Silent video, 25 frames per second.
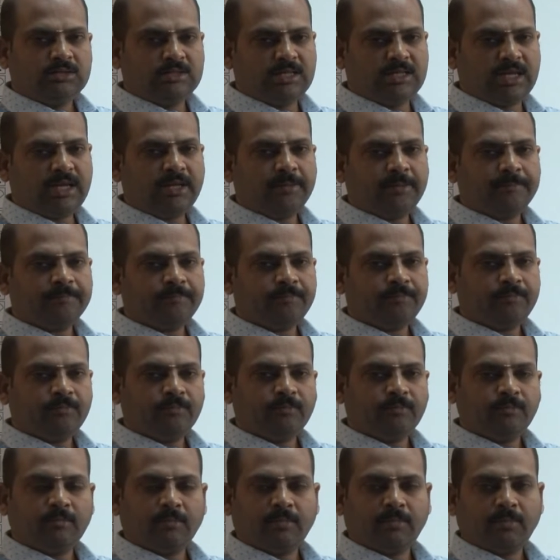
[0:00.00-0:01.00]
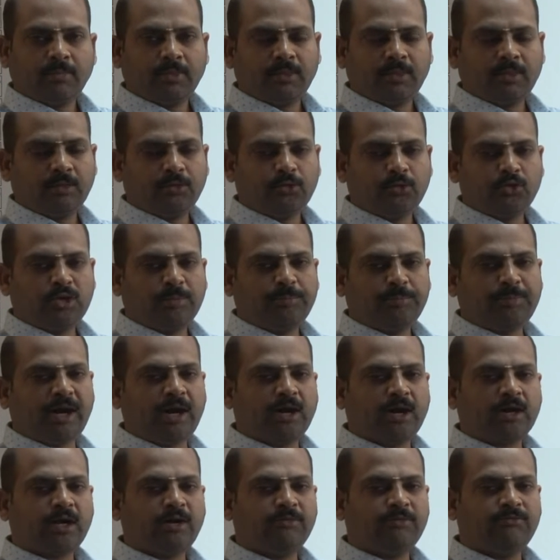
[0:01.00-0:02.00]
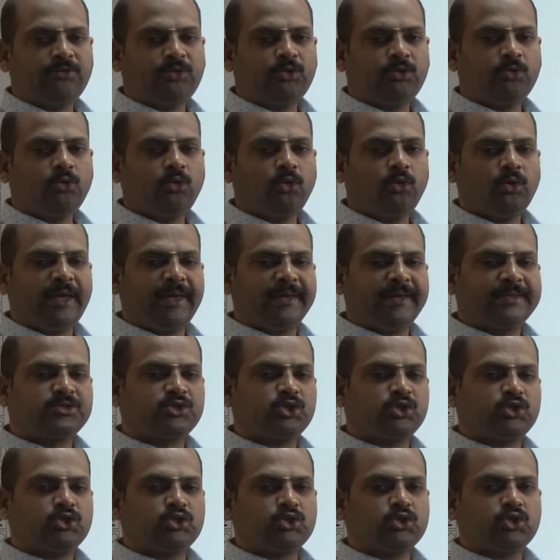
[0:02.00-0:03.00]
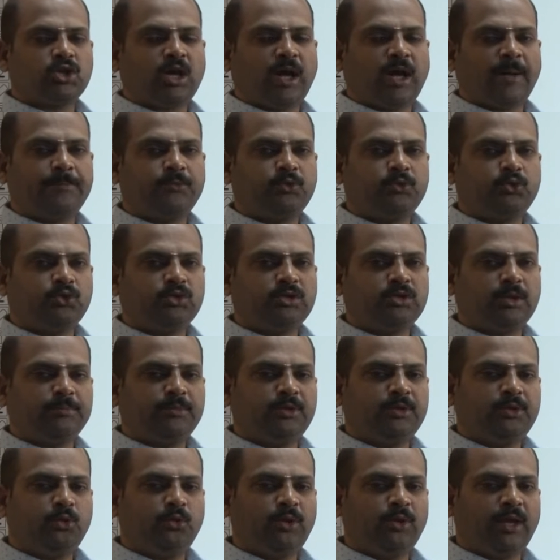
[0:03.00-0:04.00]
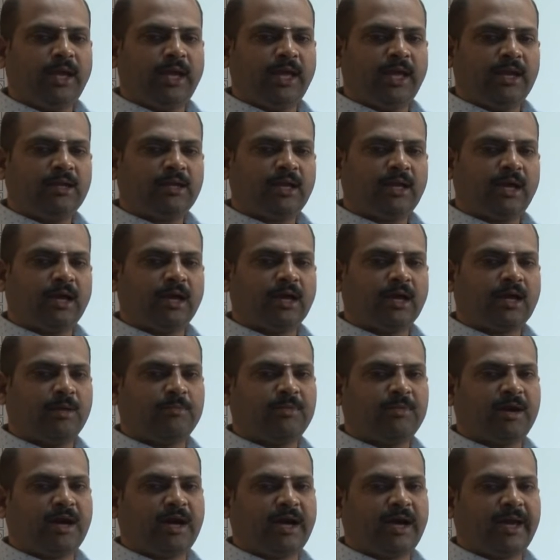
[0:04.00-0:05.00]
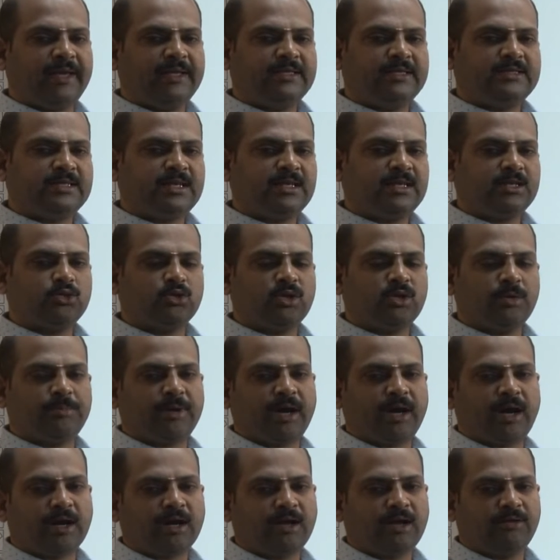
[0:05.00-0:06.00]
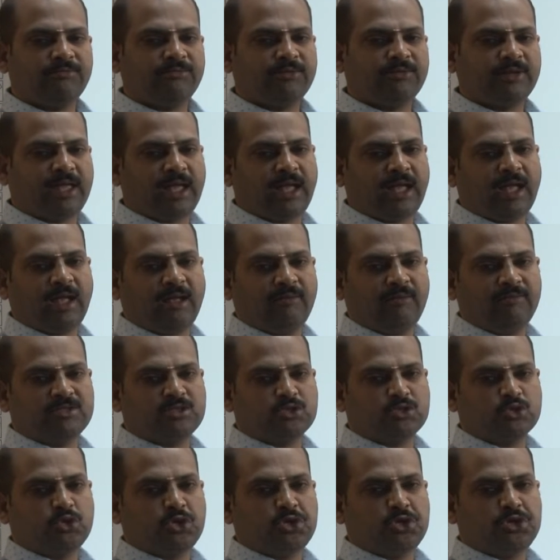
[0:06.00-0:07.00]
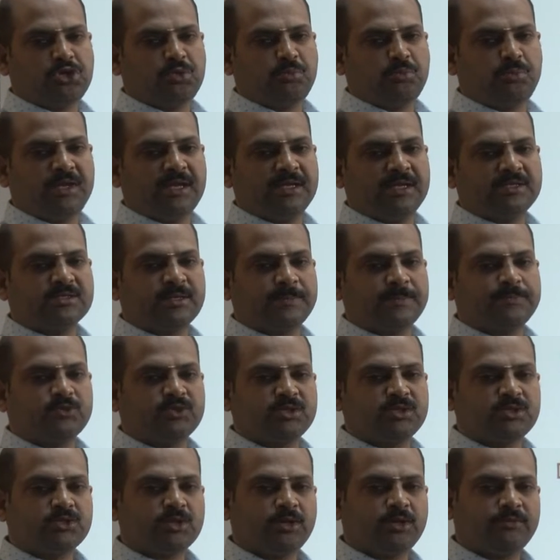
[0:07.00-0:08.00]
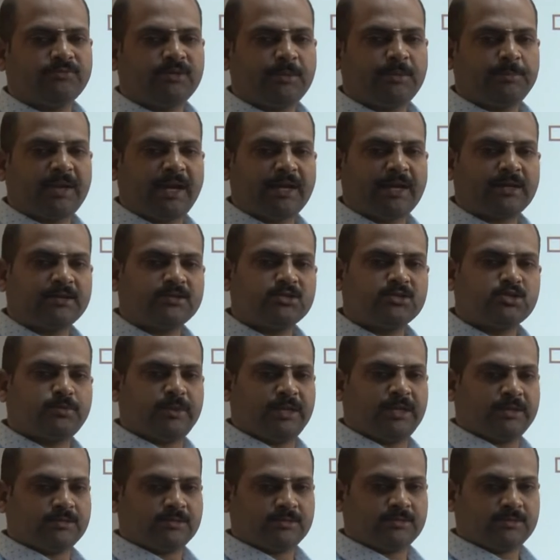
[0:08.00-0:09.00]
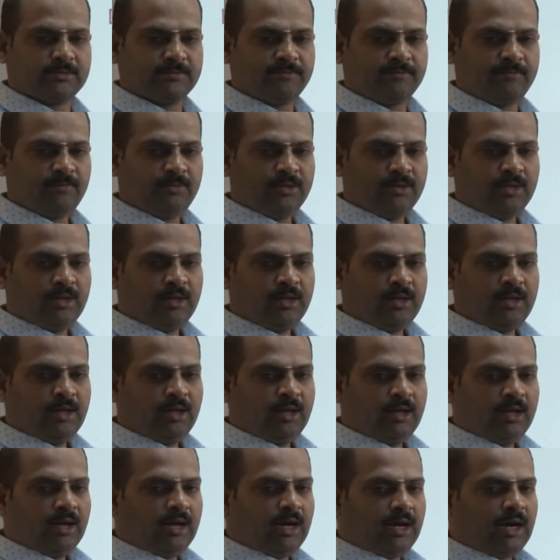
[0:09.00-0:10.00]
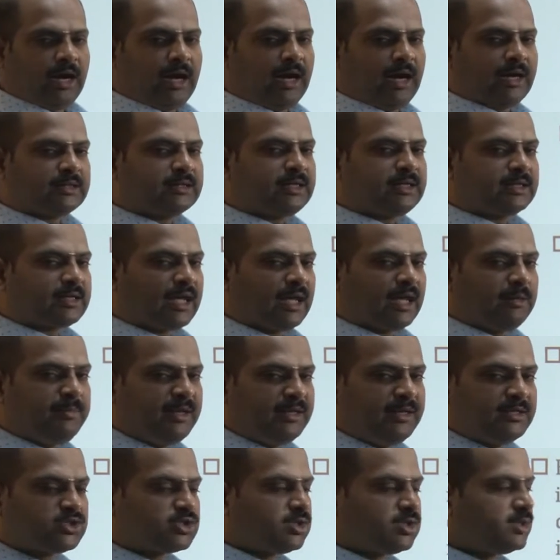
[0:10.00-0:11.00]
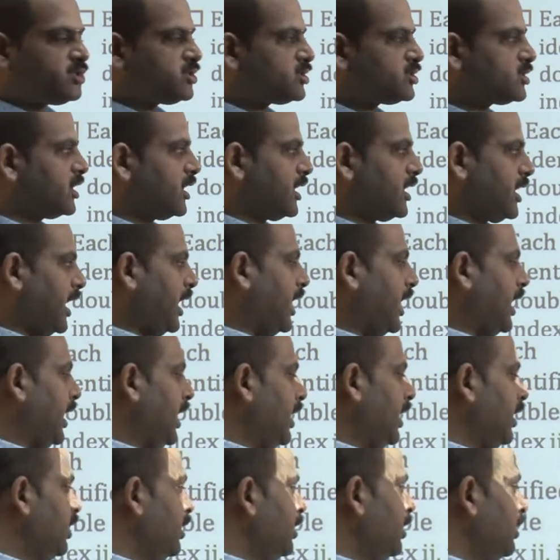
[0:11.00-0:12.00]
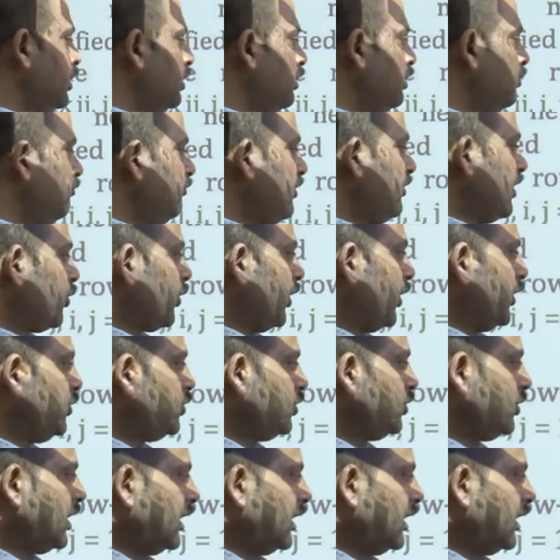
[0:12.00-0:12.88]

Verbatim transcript: j to the power of 2 etc up to Wn comma ij to the power of k which is going to be a subset of the pattern space. At the time instance k we are going to